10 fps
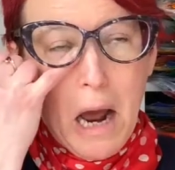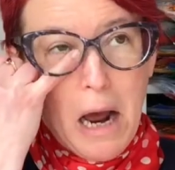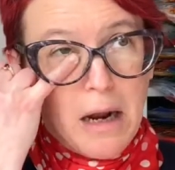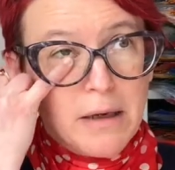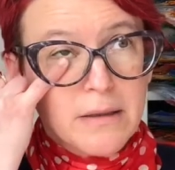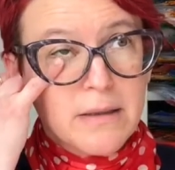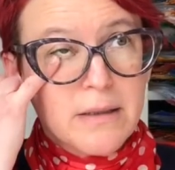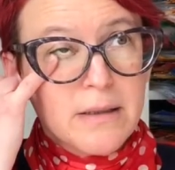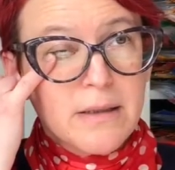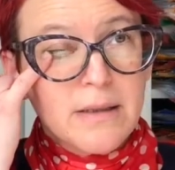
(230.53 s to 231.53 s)
And
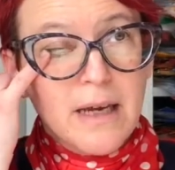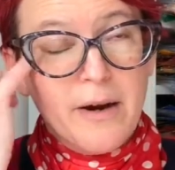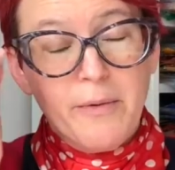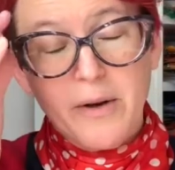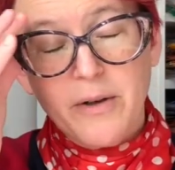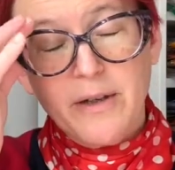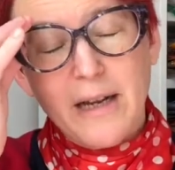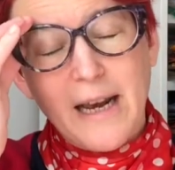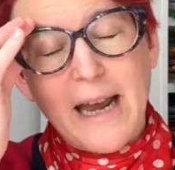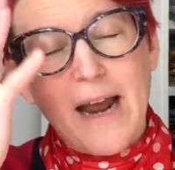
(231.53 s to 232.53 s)
so we could
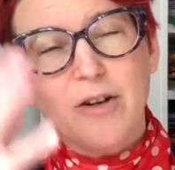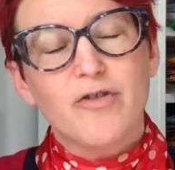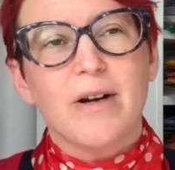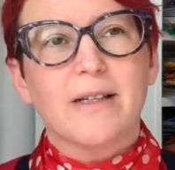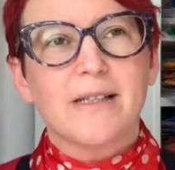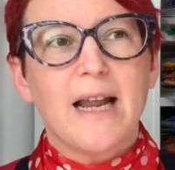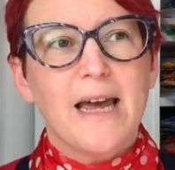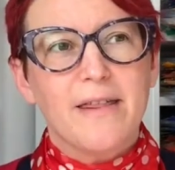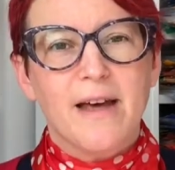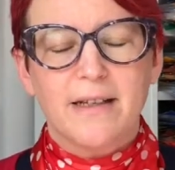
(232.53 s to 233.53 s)
again
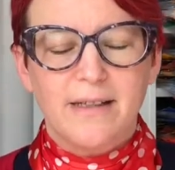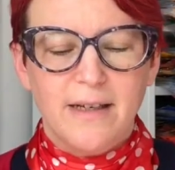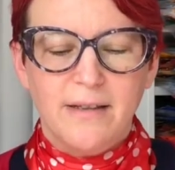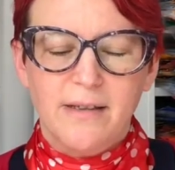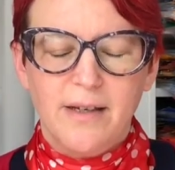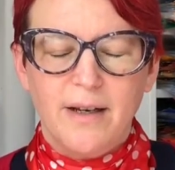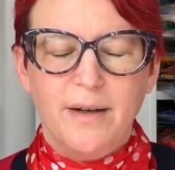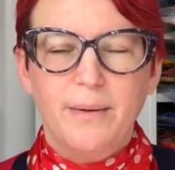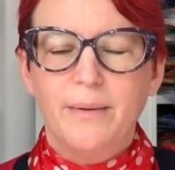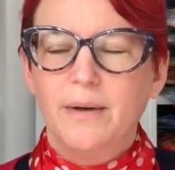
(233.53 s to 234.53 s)
translate that
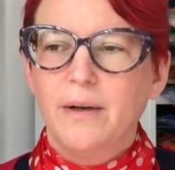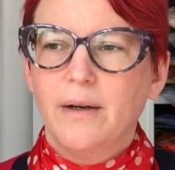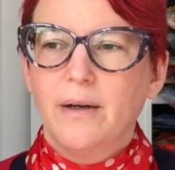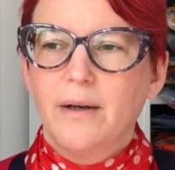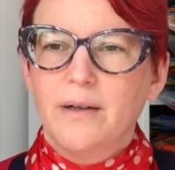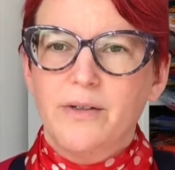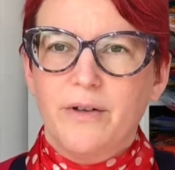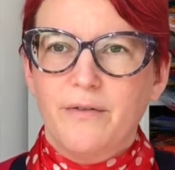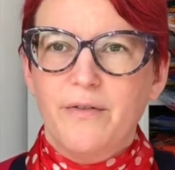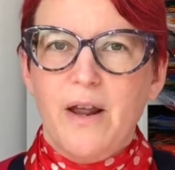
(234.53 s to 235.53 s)
into sort
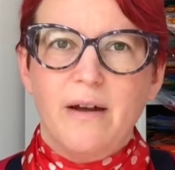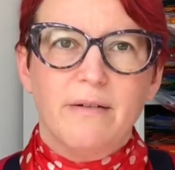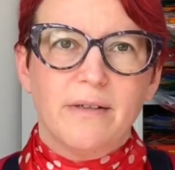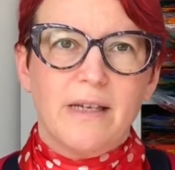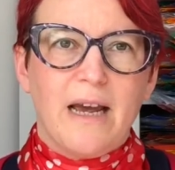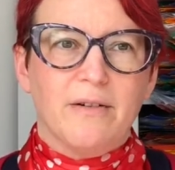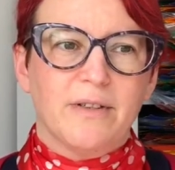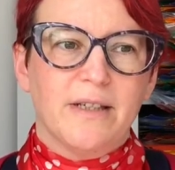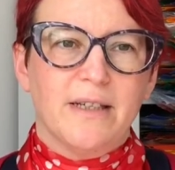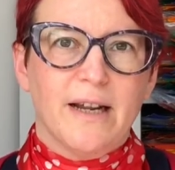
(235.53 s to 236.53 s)
of notes, how
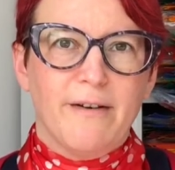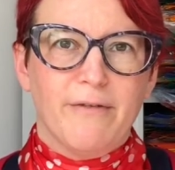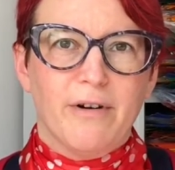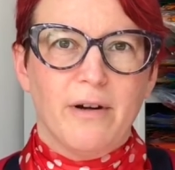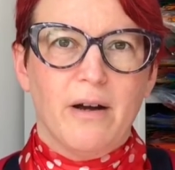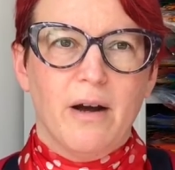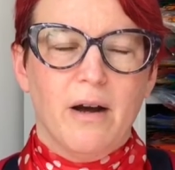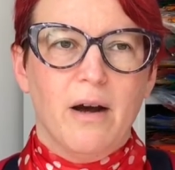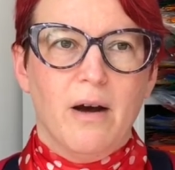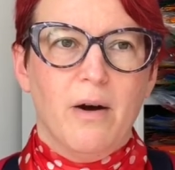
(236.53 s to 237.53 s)
to deliver
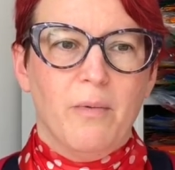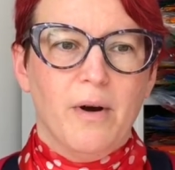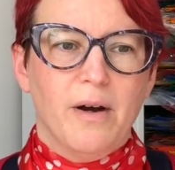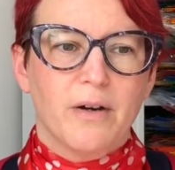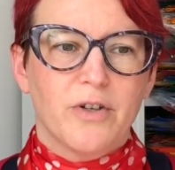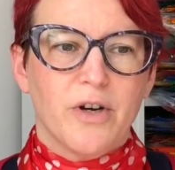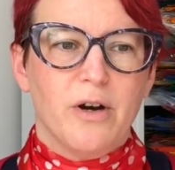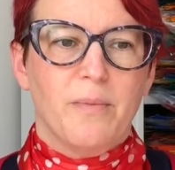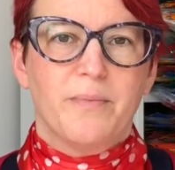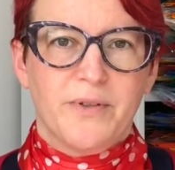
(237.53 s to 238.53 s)
a
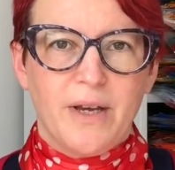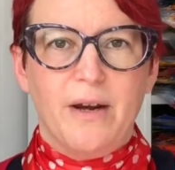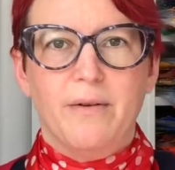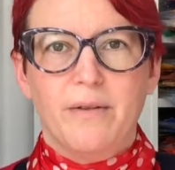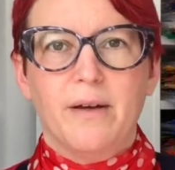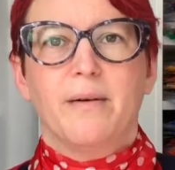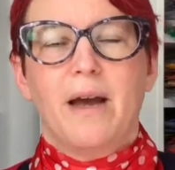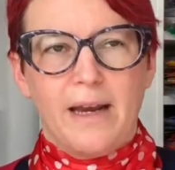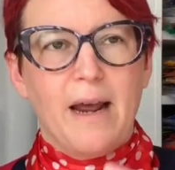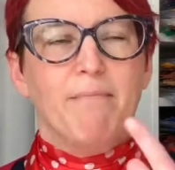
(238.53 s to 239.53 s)
workshop, so that
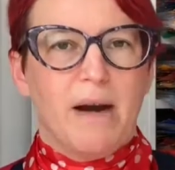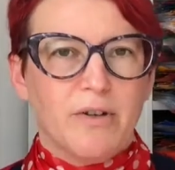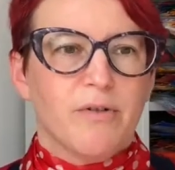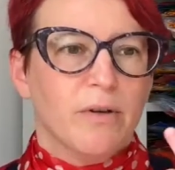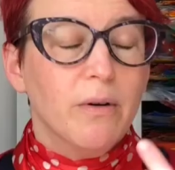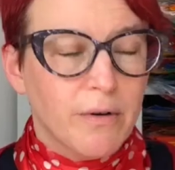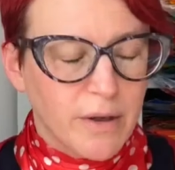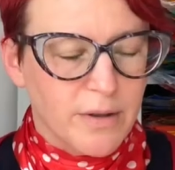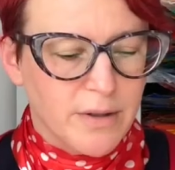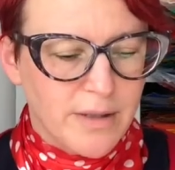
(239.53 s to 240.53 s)
again Magda Laura
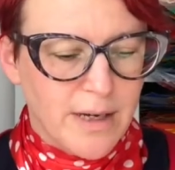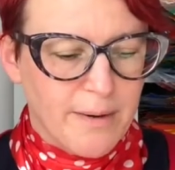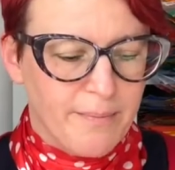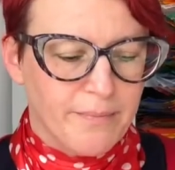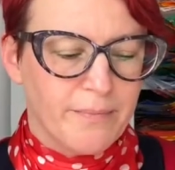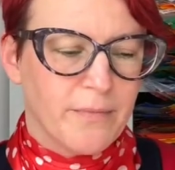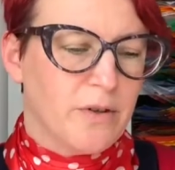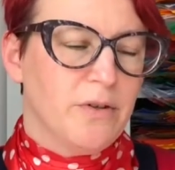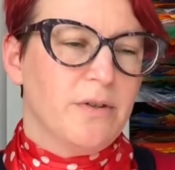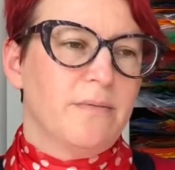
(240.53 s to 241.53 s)
could
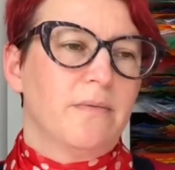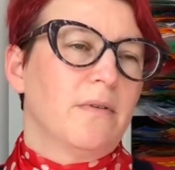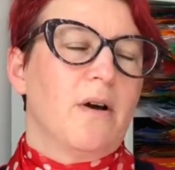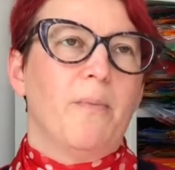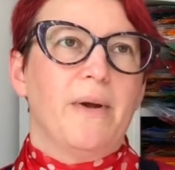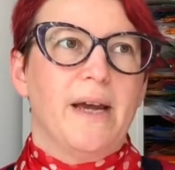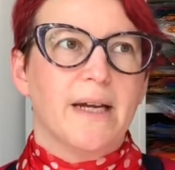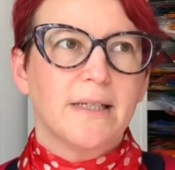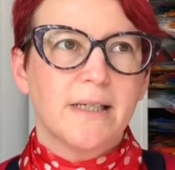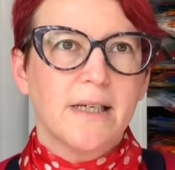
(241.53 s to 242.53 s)
copy
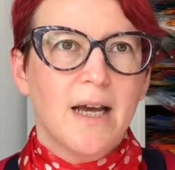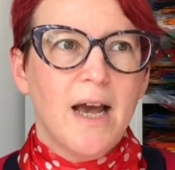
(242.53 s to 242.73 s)
it.